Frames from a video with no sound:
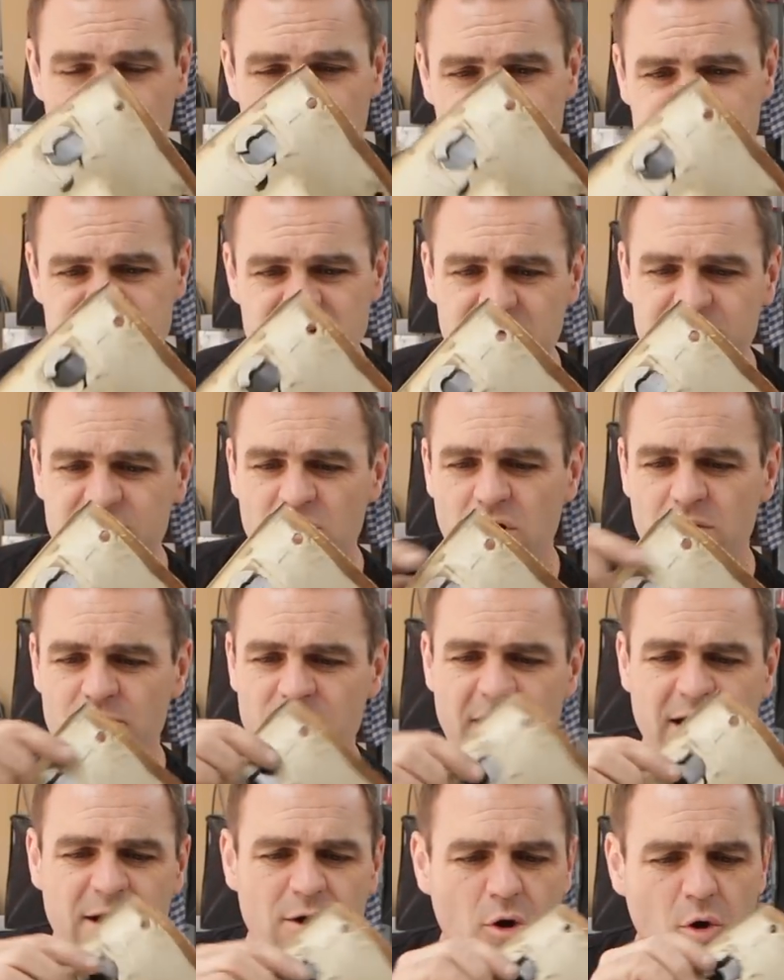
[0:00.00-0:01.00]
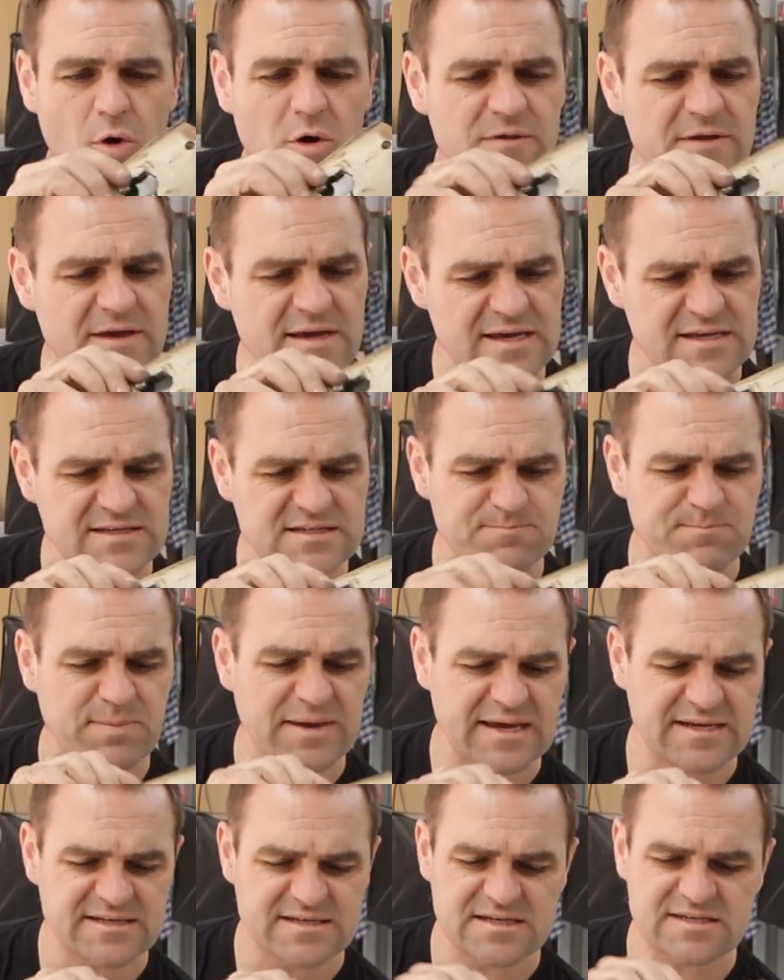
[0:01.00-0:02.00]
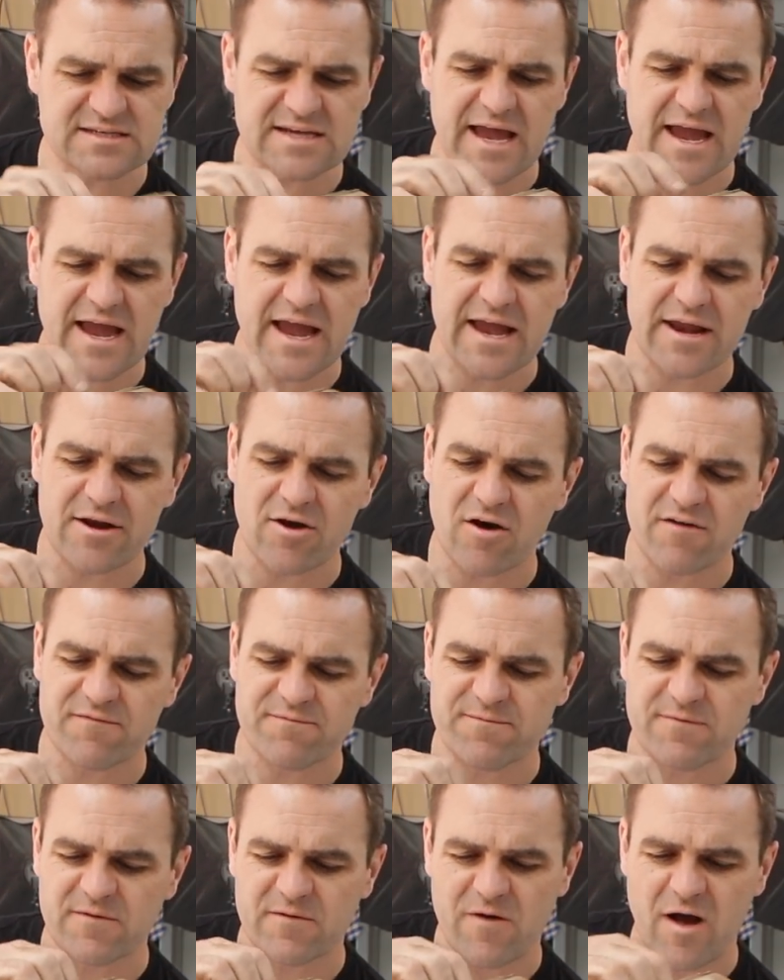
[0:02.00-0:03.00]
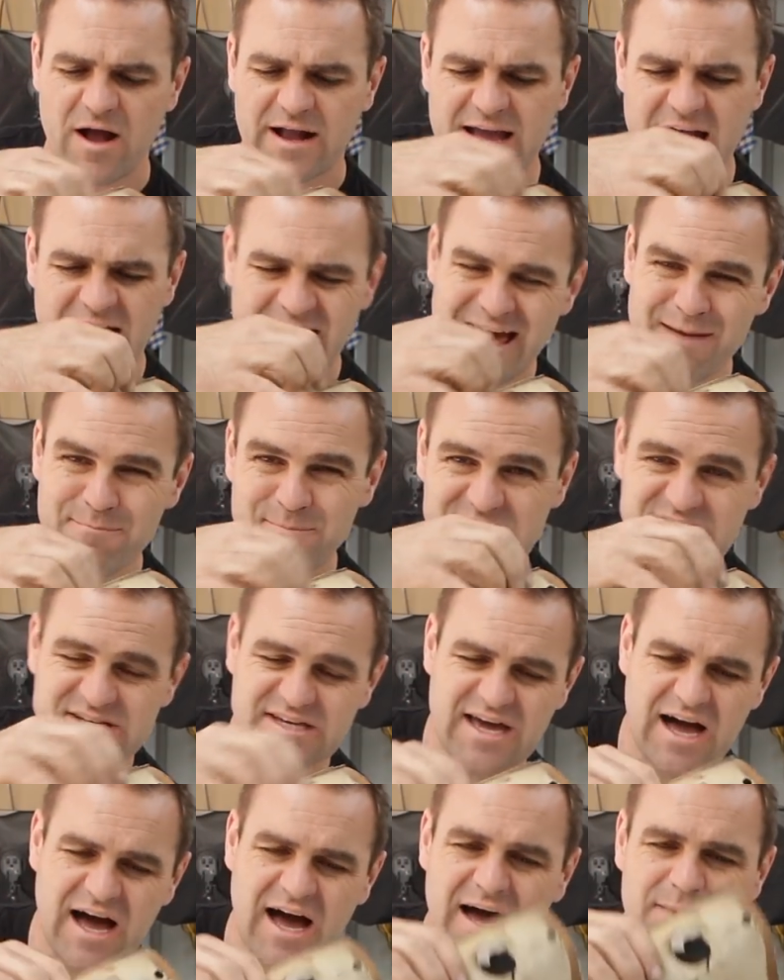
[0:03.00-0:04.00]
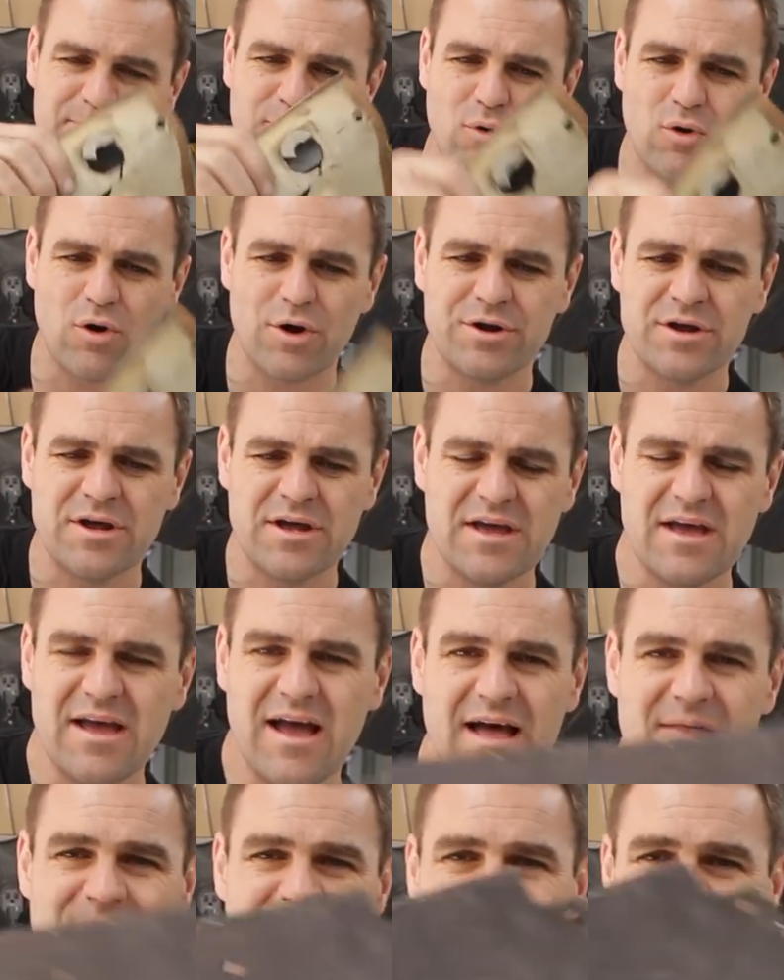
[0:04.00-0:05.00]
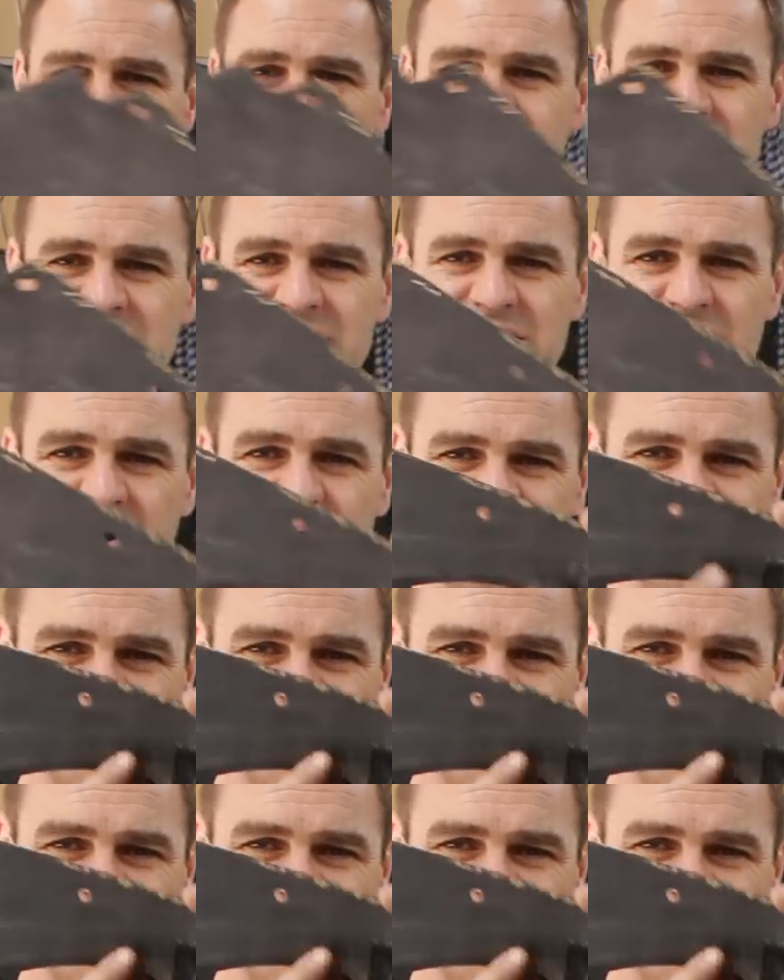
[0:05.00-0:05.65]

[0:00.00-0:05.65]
So I've gone around all of these pieces and I cut out bits of cardboard, and then I